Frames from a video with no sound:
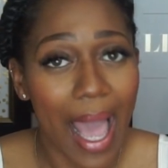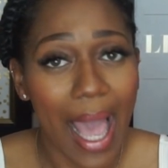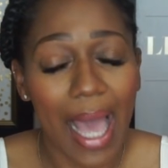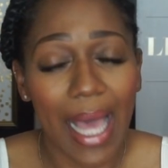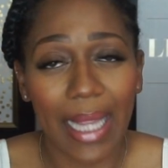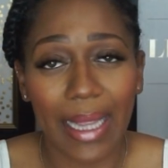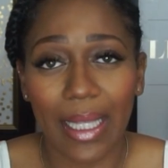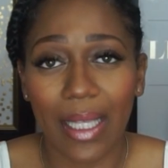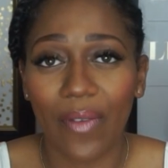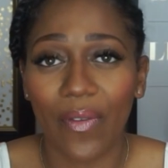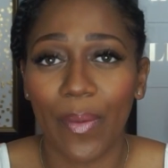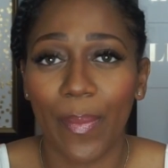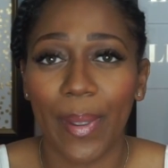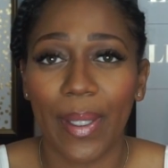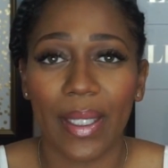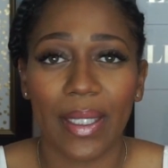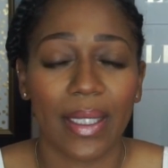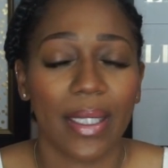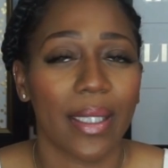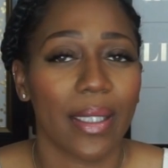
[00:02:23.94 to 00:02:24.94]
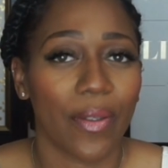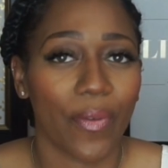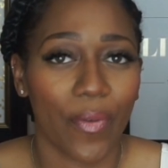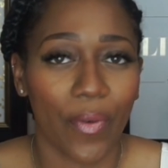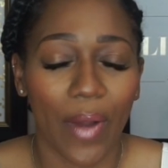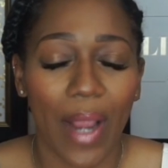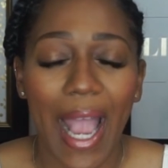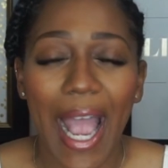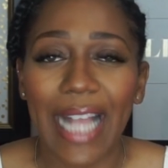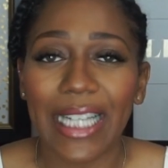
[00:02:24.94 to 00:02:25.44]
I love a bun to the
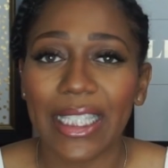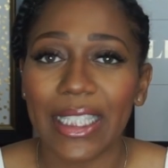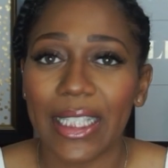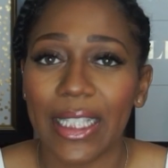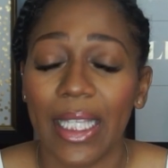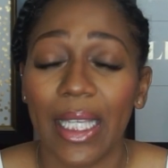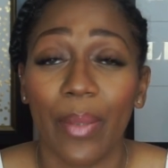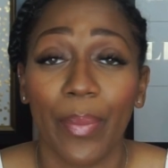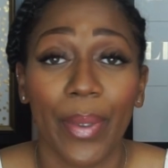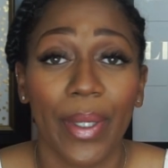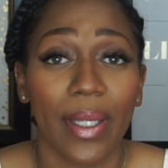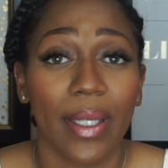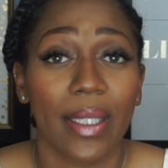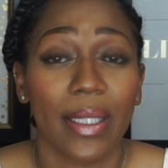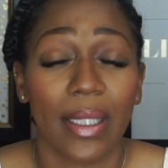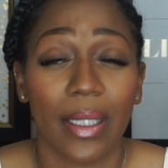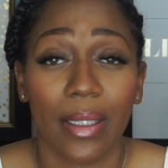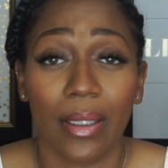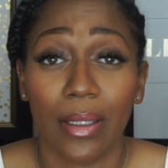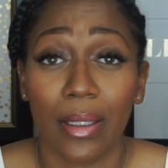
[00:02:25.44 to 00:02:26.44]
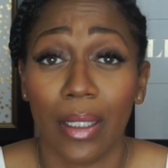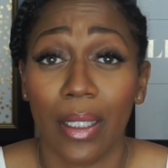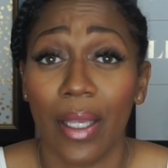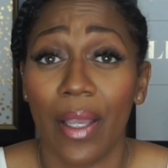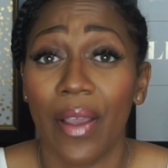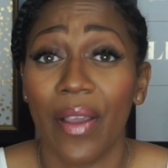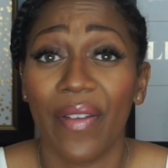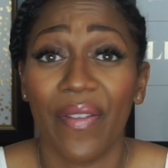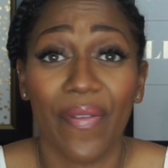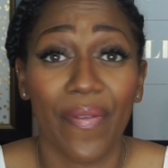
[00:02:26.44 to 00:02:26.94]
front. I just think buns look
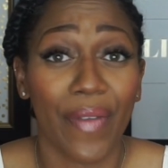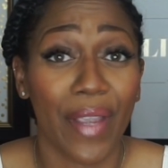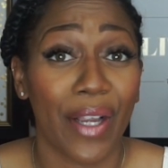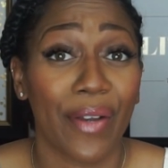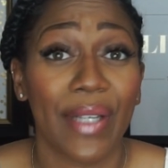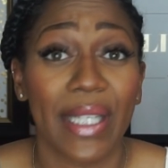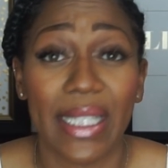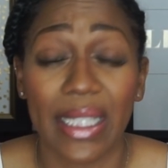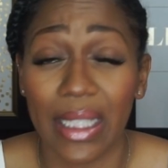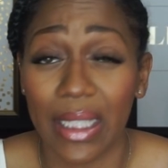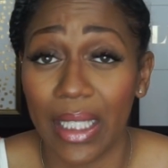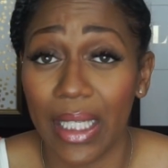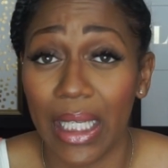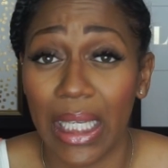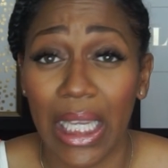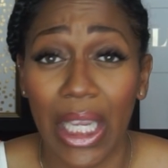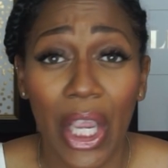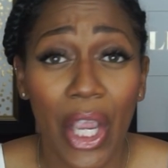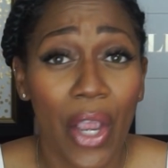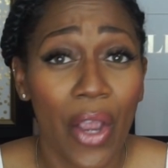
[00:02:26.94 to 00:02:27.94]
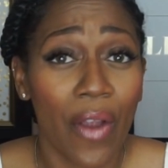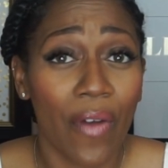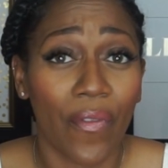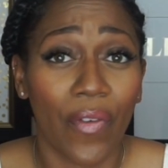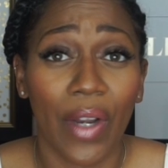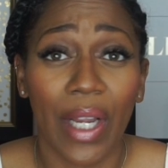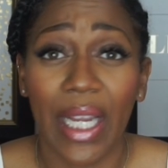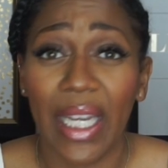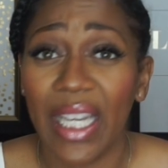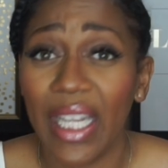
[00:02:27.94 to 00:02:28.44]
very sleek
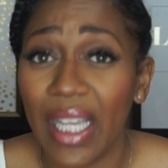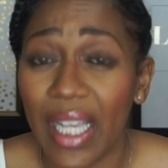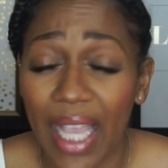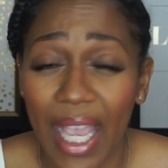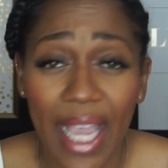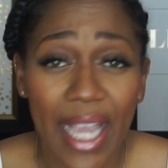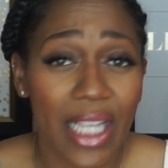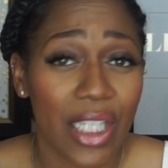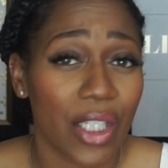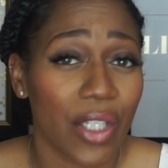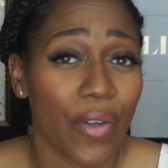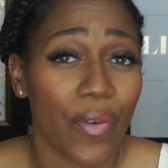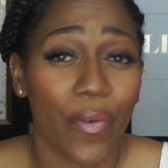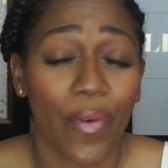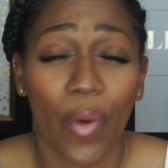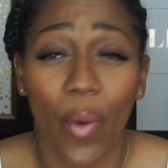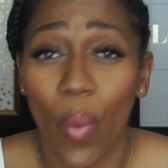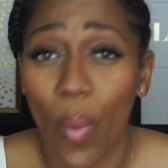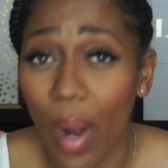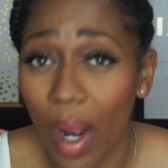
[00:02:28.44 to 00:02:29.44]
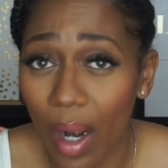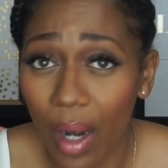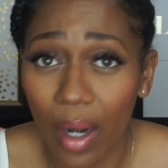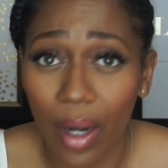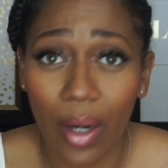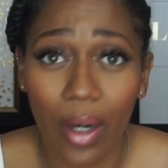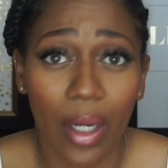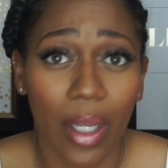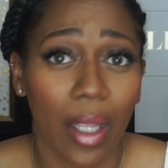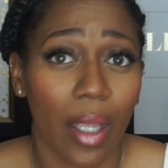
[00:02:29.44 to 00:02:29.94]
for any occasion, for
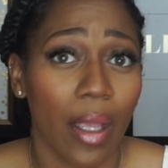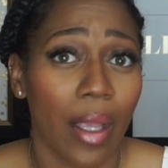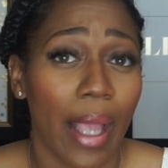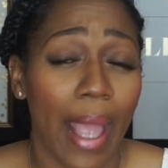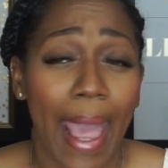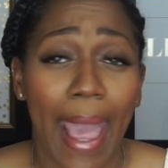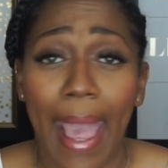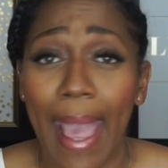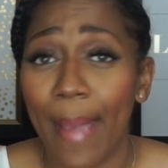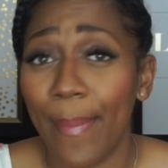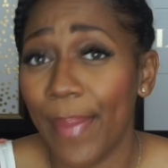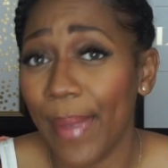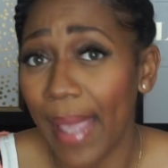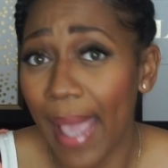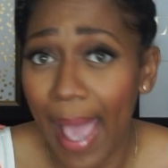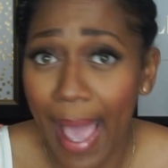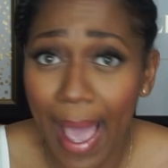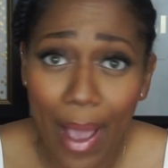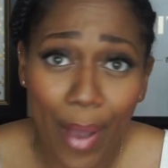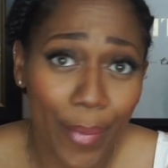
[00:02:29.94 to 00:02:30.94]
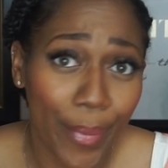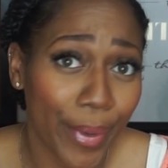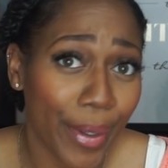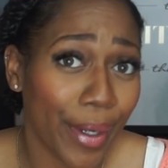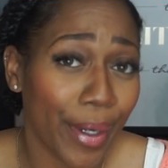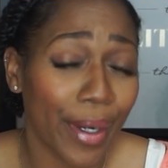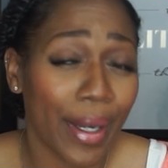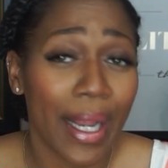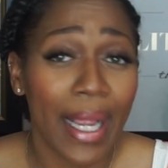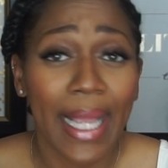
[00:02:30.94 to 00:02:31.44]
work, happy
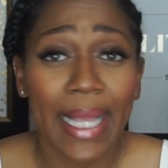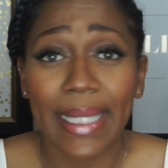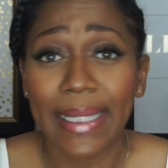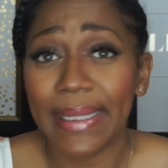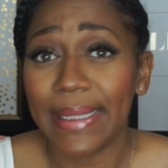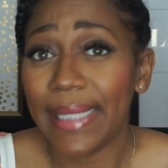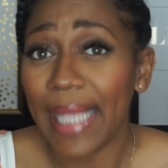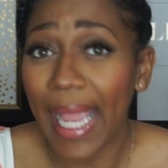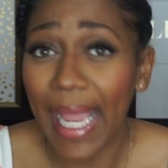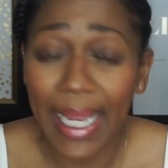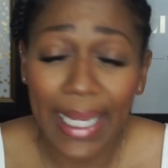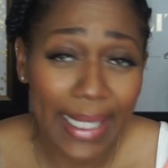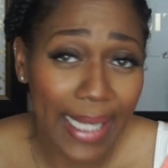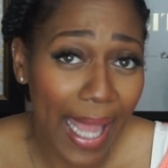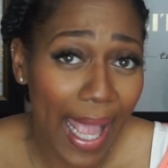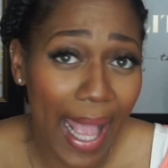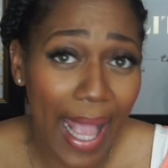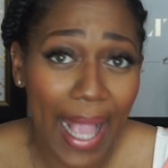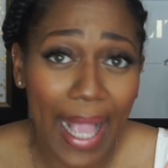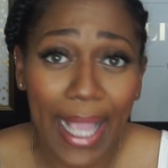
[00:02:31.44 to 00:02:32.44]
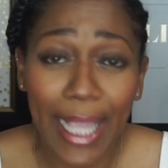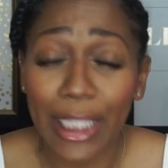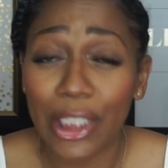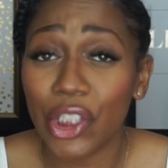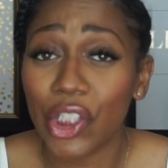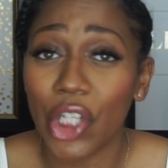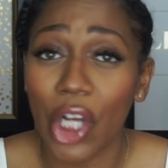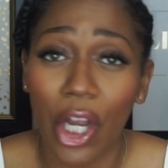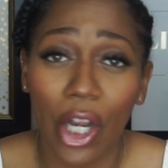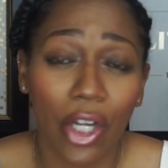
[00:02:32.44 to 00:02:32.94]
hour, date night,
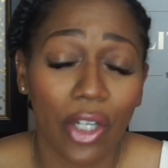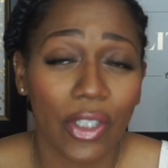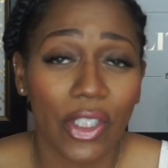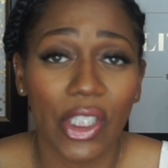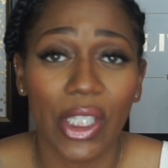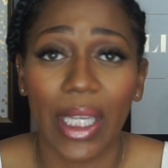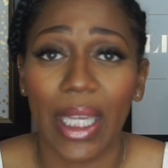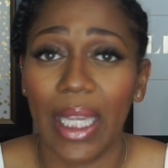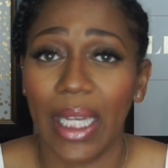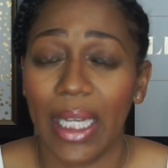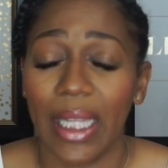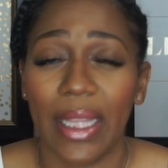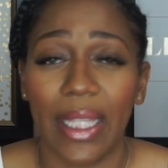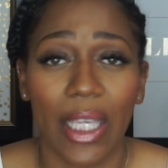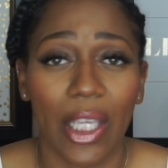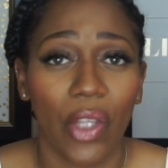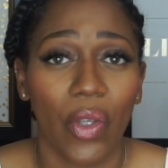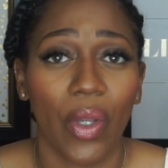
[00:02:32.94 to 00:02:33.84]
church, anything.